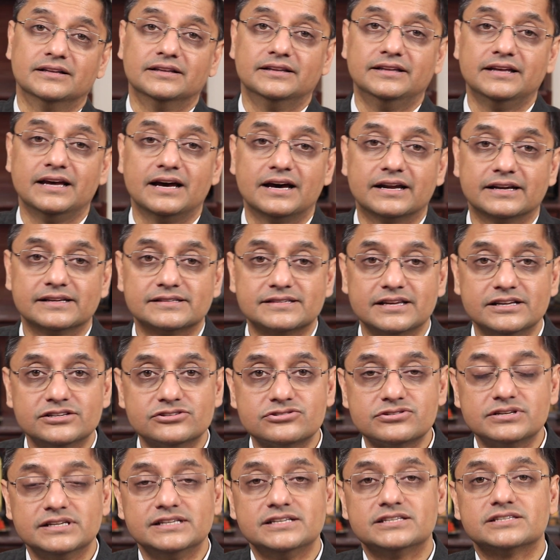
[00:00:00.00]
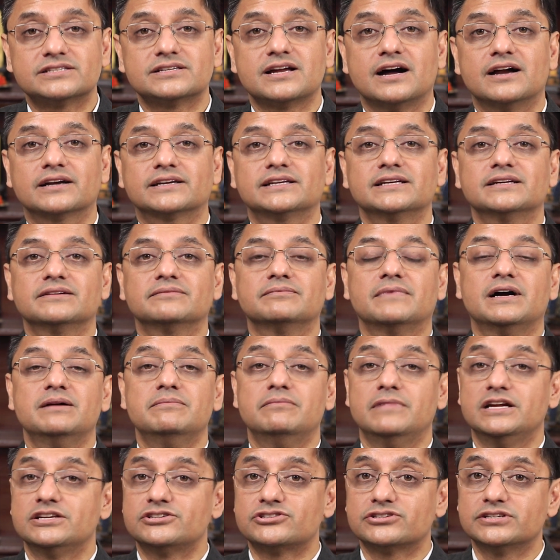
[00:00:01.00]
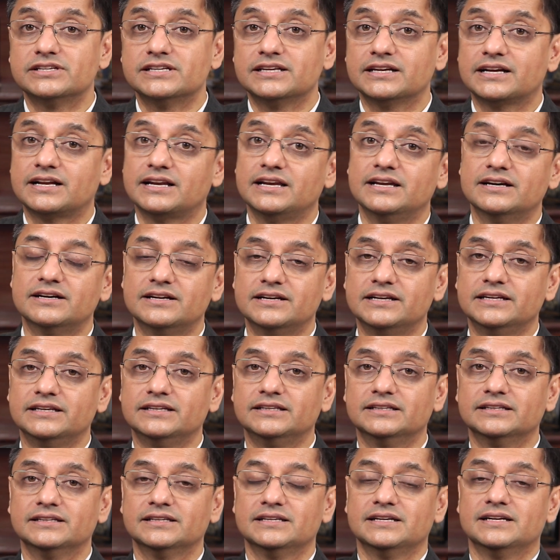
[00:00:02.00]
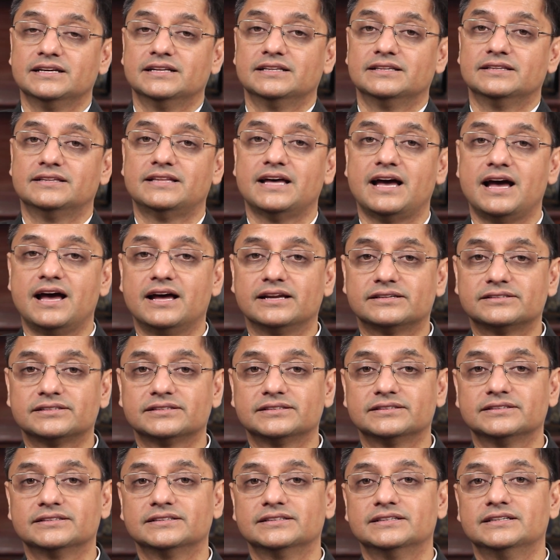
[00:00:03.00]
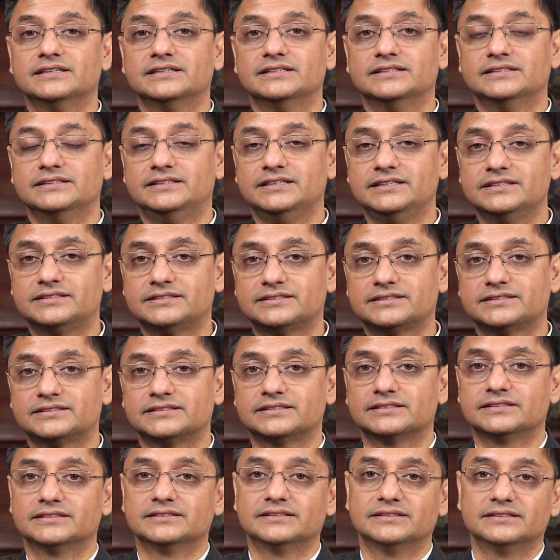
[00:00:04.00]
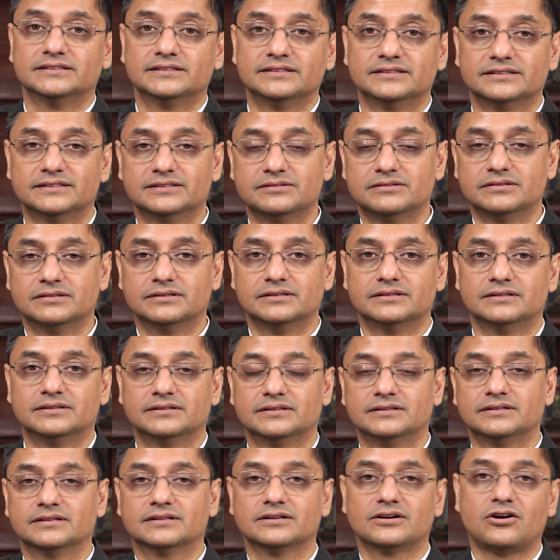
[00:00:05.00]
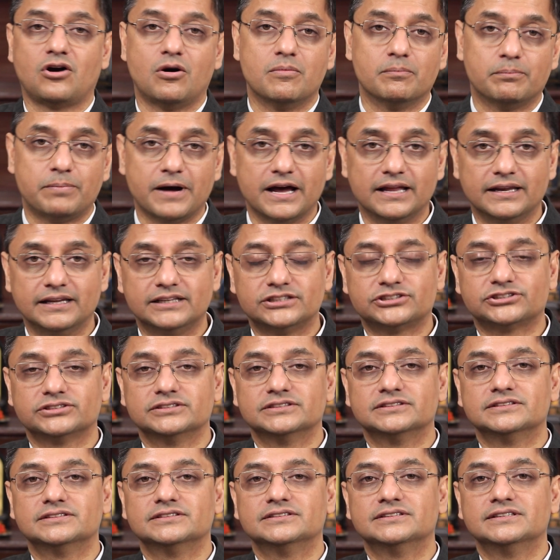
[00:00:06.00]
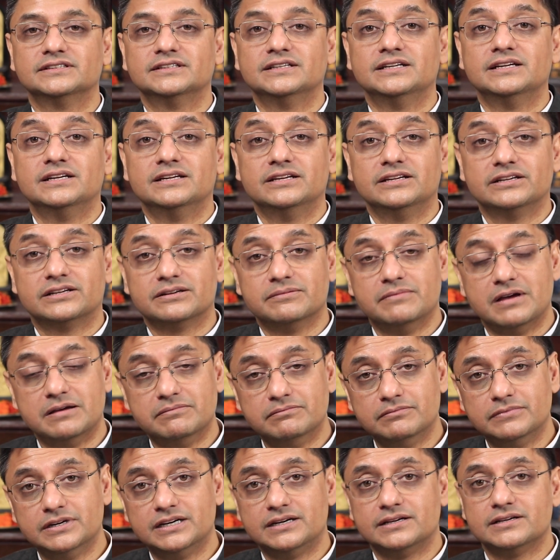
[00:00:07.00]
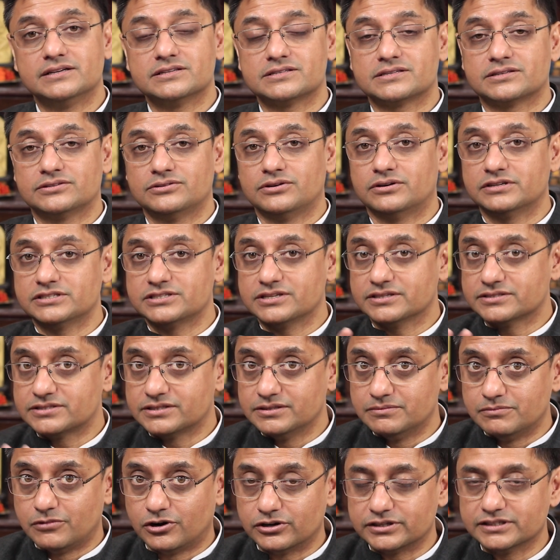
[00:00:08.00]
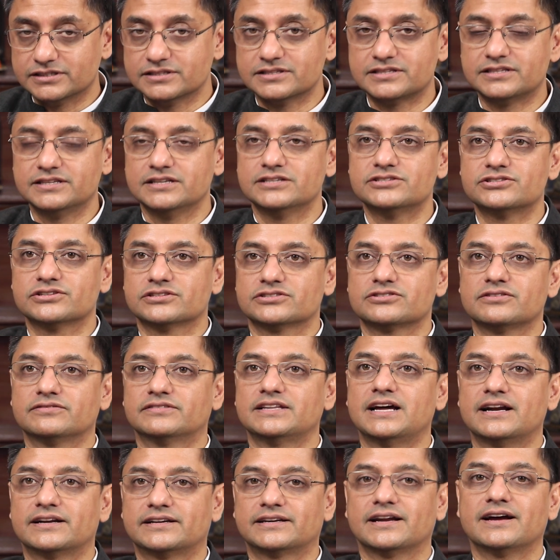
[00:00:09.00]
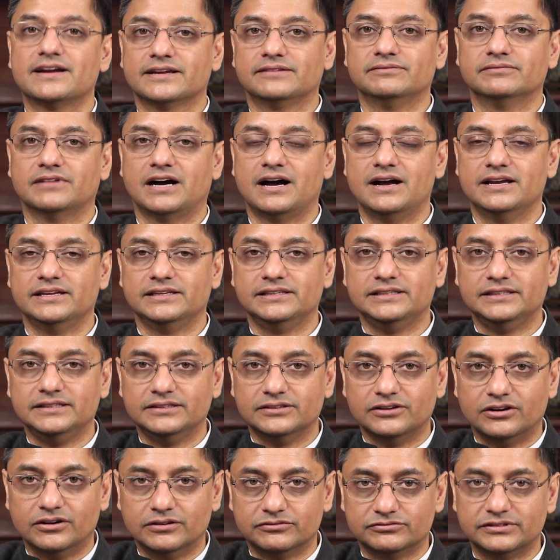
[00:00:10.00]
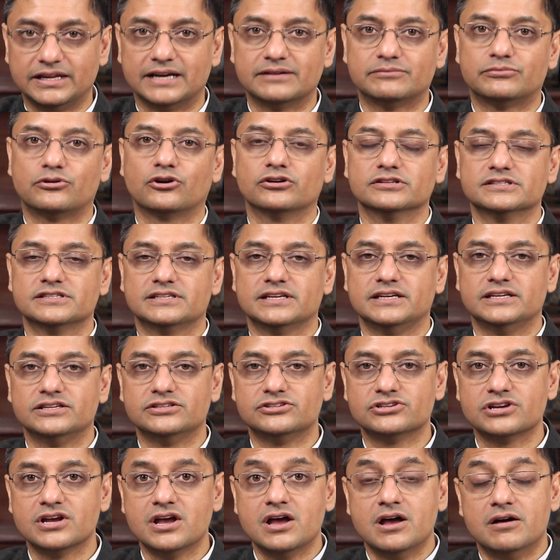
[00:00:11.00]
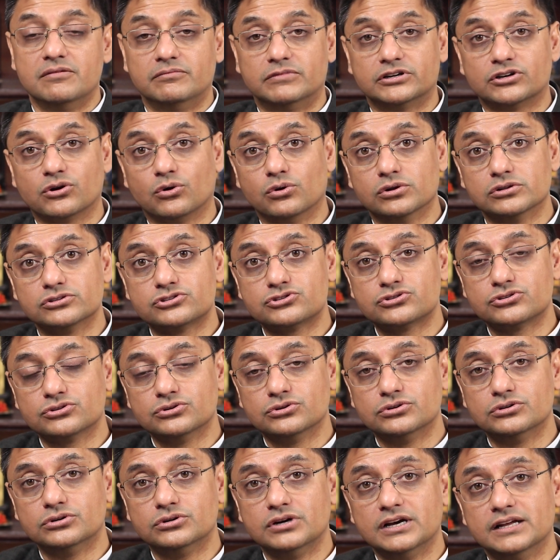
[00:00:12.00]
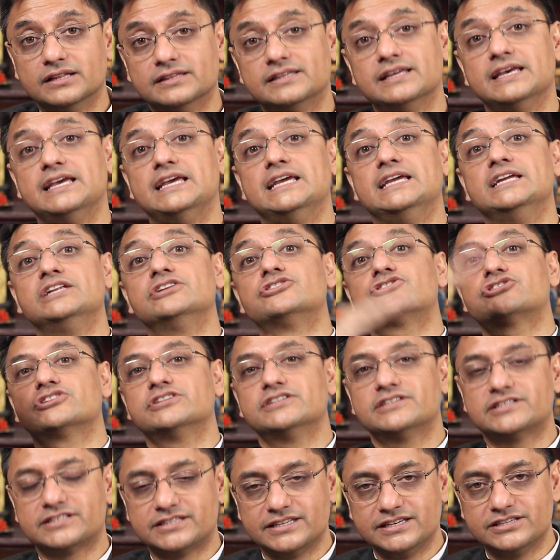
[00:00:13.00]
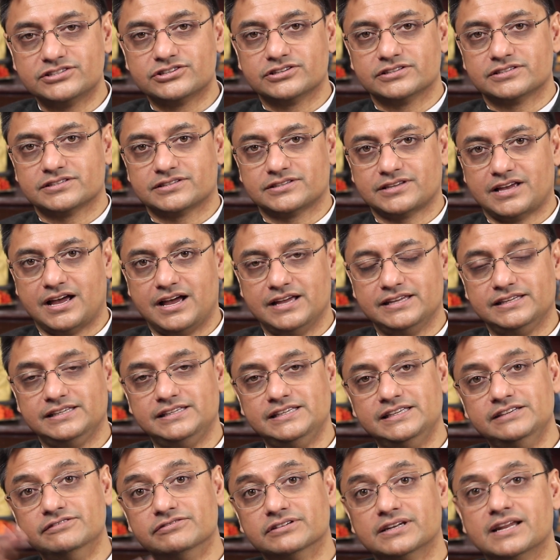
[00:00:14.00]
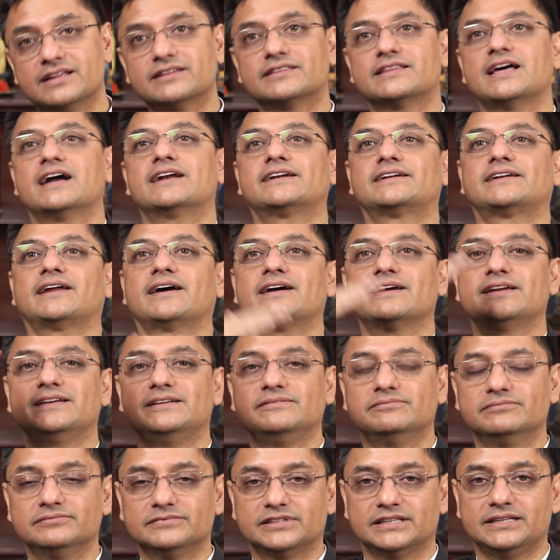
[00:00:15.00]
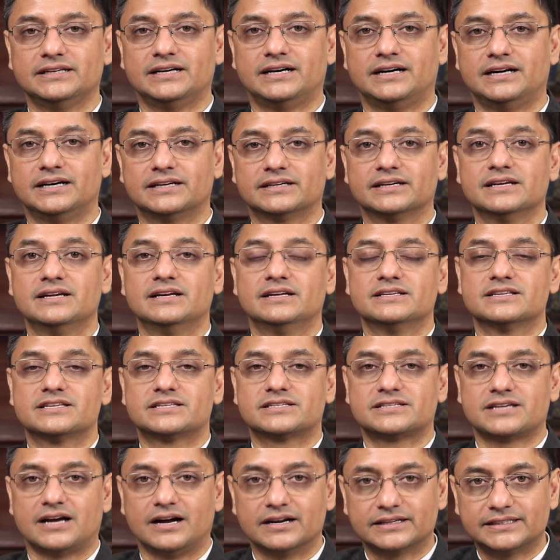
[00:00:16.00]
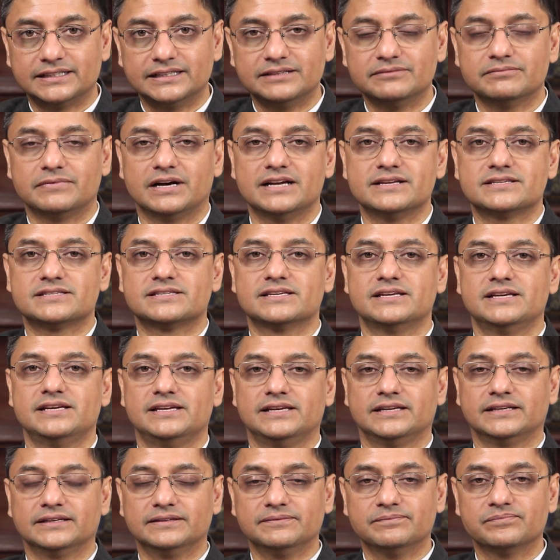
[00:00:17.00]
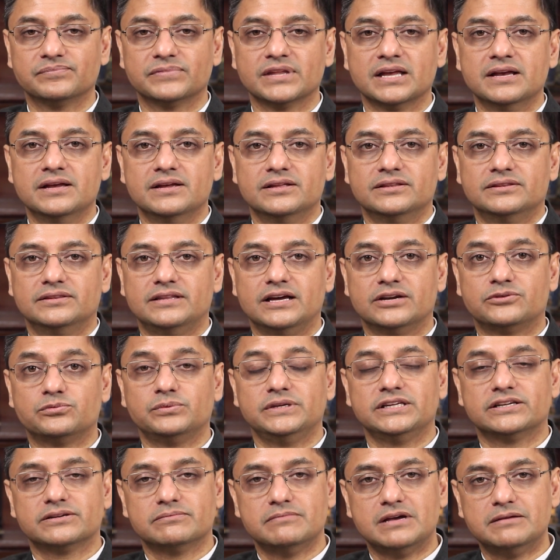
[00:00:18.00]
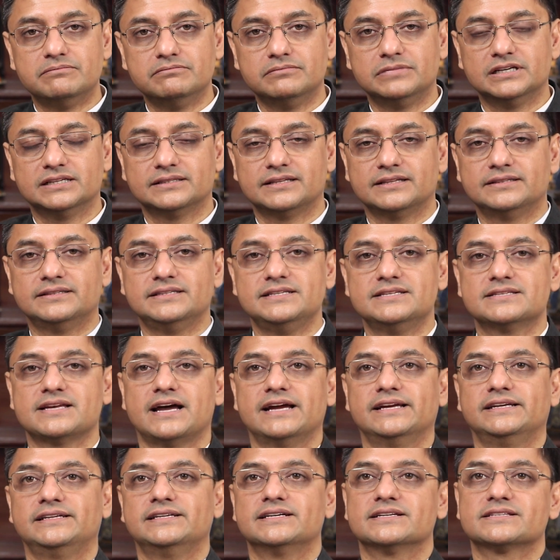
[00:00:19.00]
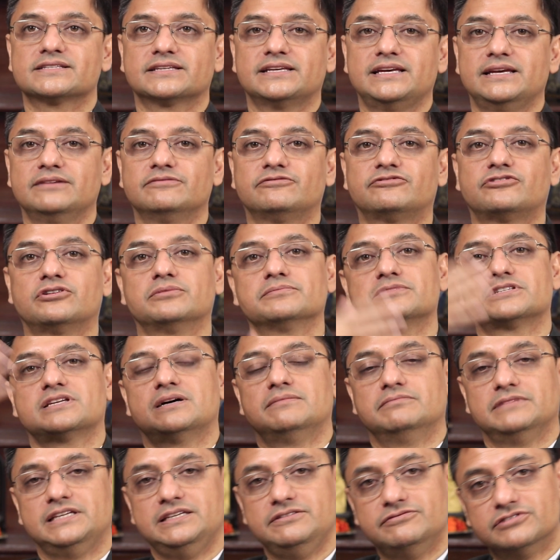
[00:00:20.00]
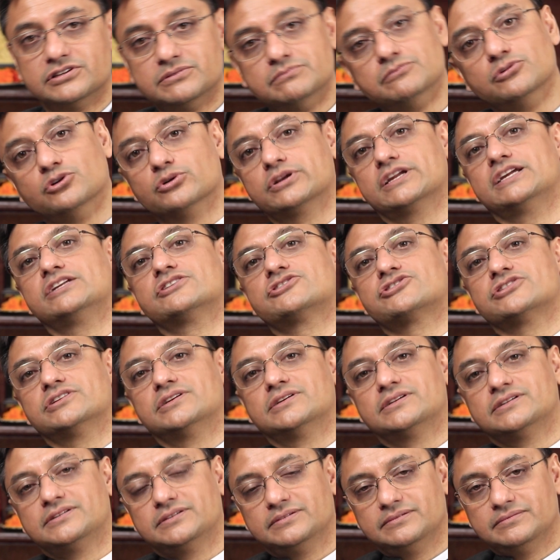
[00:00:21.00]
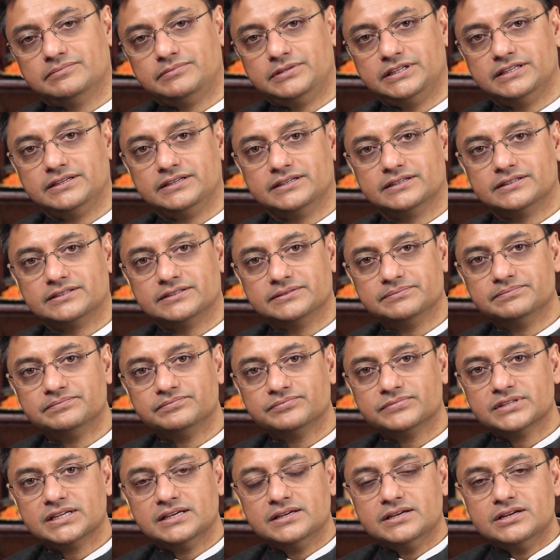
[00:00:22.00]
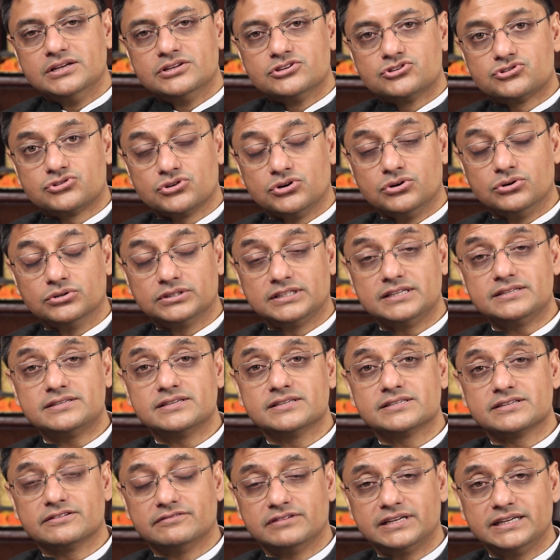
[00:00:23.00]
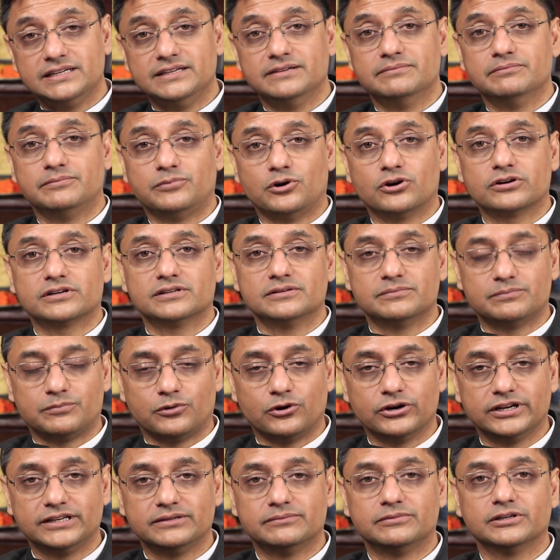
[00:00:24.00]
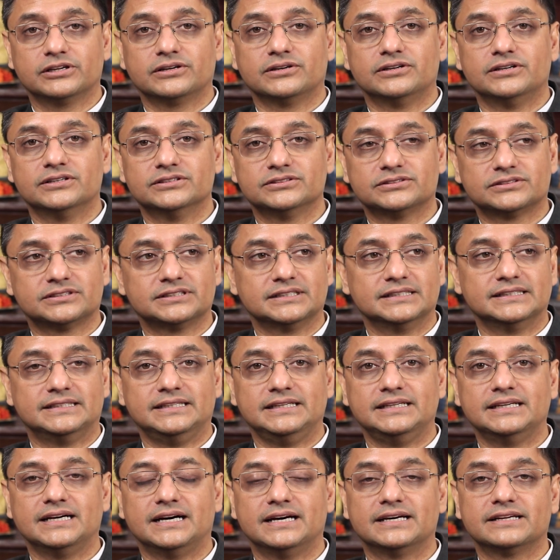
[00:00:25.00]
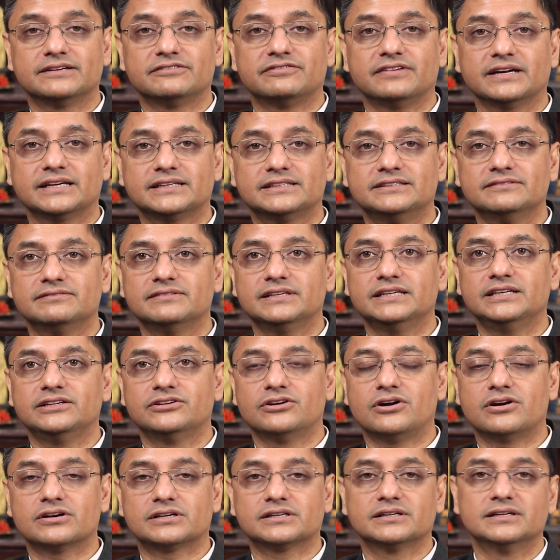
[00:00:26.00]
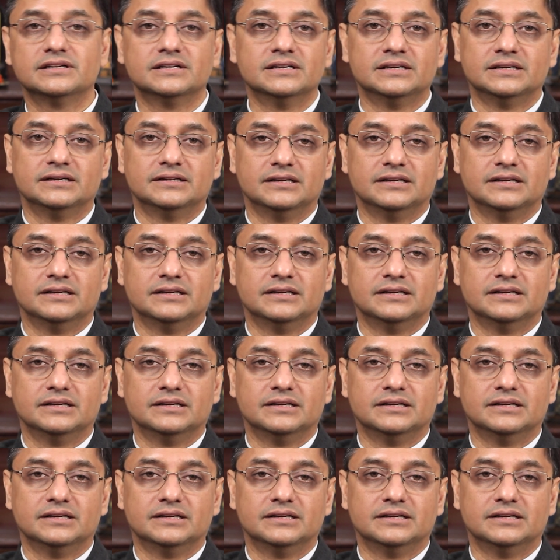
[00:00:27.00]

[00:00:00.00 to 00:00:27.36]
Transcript: they are essentially starting by mentioning clearly that this compilation remembers not just the modern sages of that time, i.e. of that Bronze Age, but also the ancient sages. Even at that time, they are starting by saying that we remember that these ideas came from some even more ancient period. So this is a very important point because they are effectively not